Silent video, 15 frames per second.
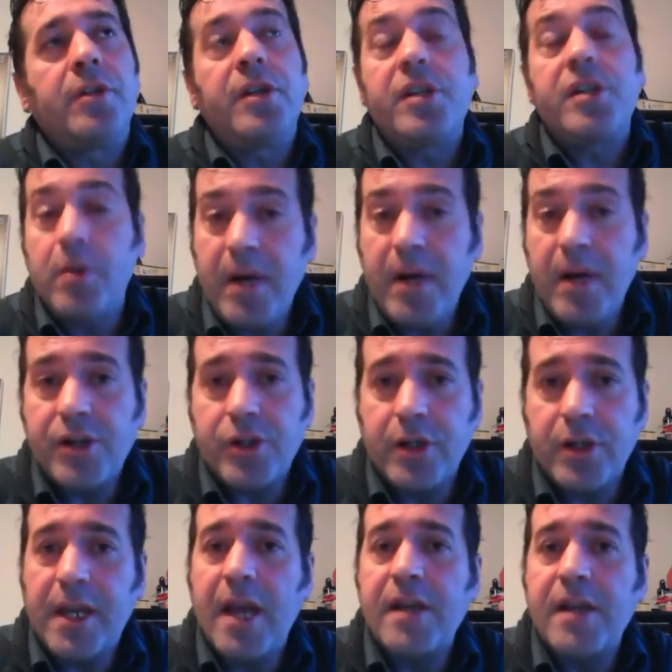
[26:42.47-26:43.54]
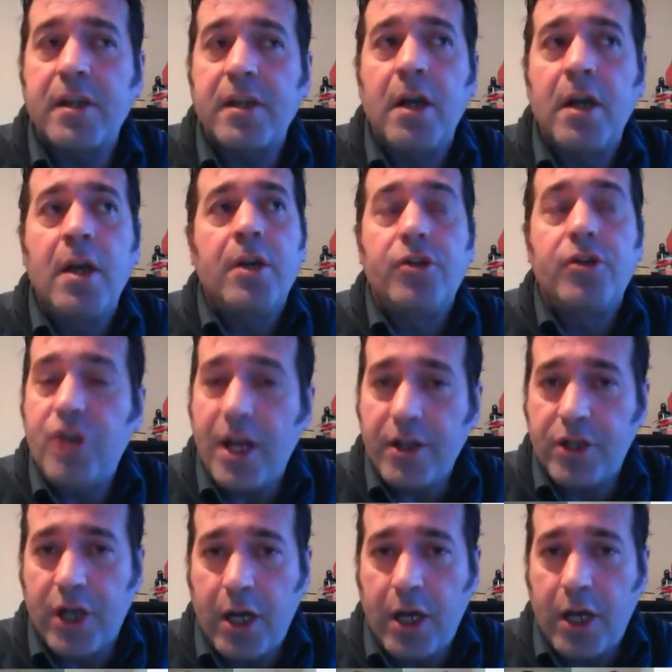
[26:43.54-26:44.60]
Discrimination against
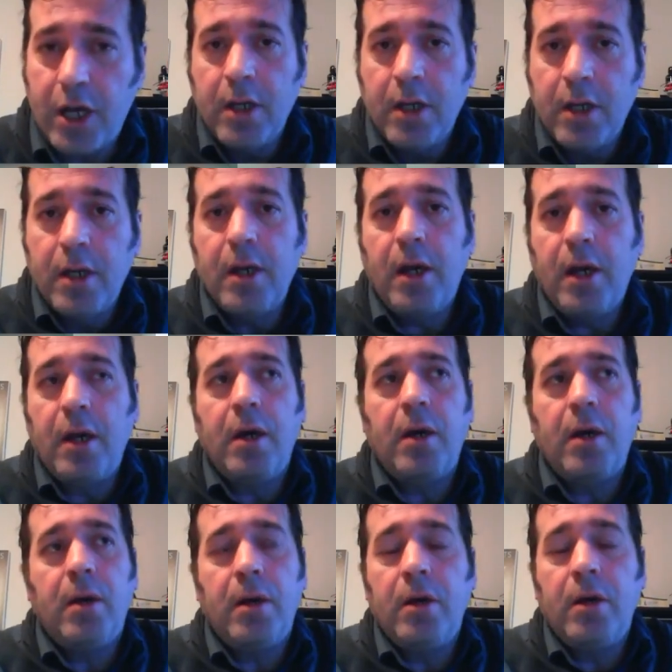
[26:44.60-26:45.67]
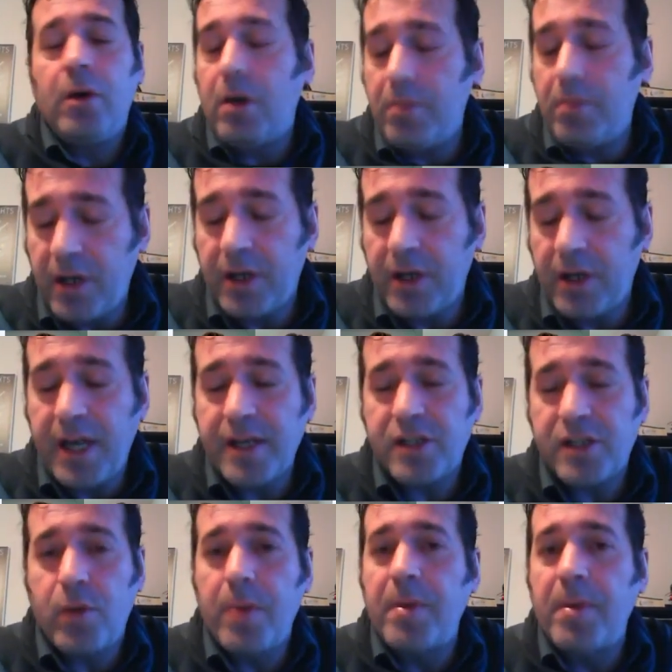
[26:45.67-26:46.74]
gender,
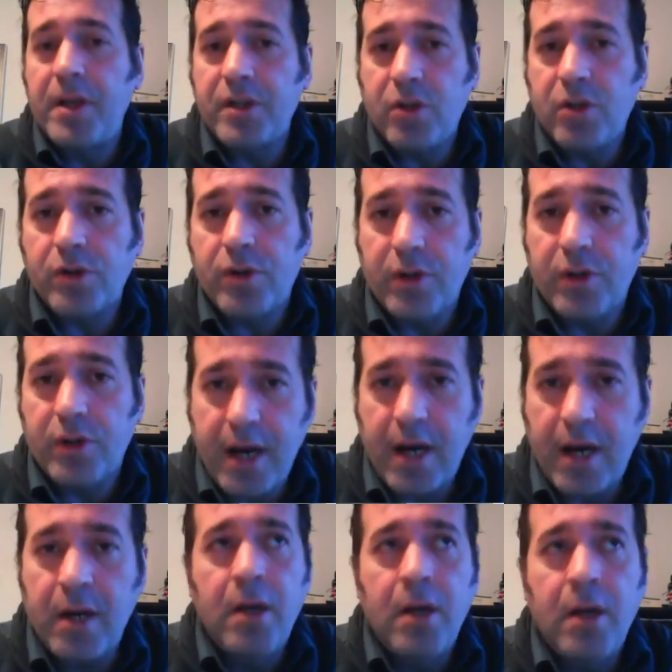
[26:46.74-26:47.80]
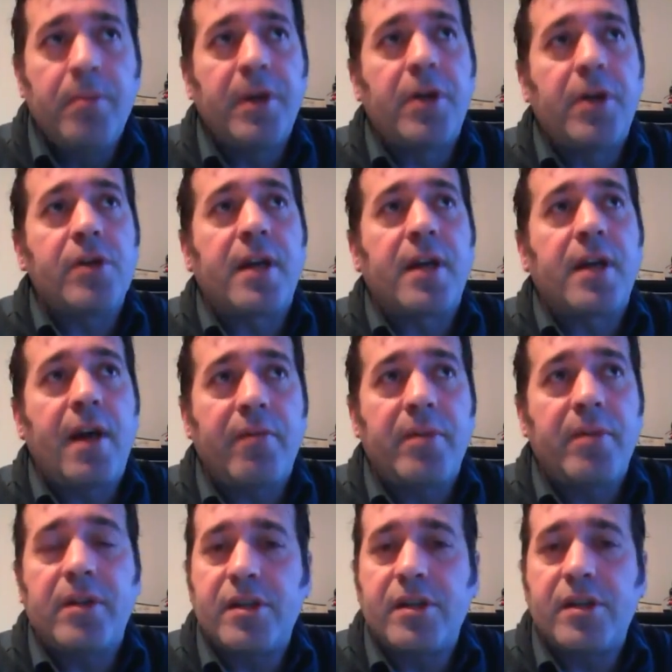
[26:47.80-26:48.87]
against women, is also there because the
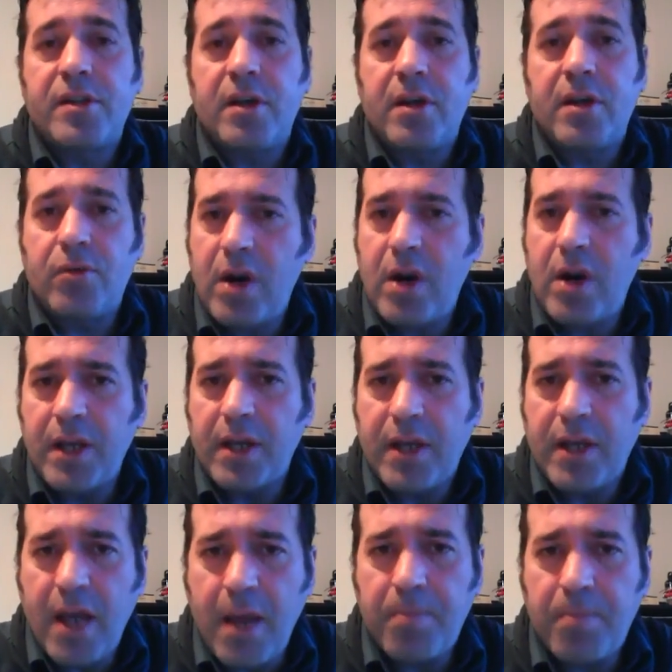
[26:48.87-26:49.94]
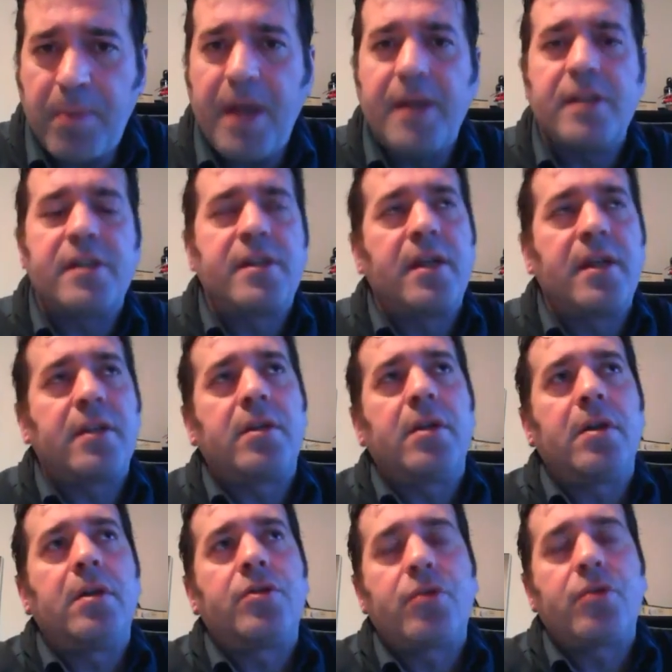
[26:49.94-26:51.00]
government is running campaigns that
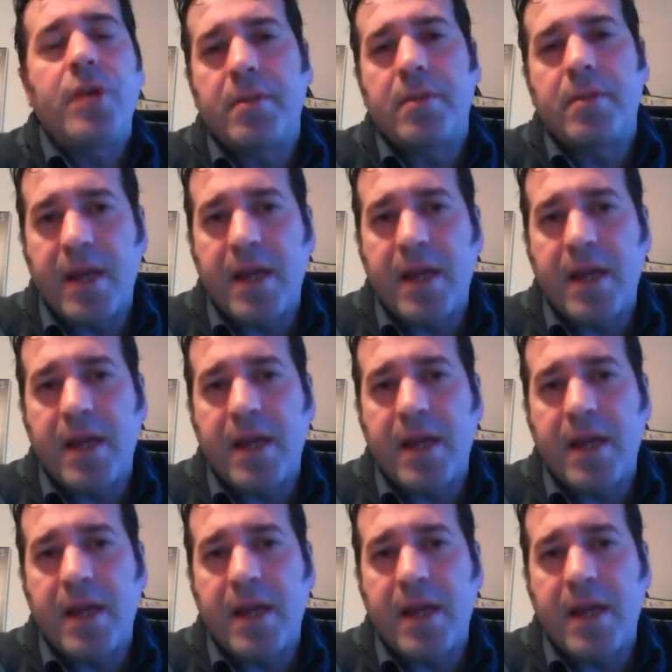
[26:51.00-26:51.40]
treat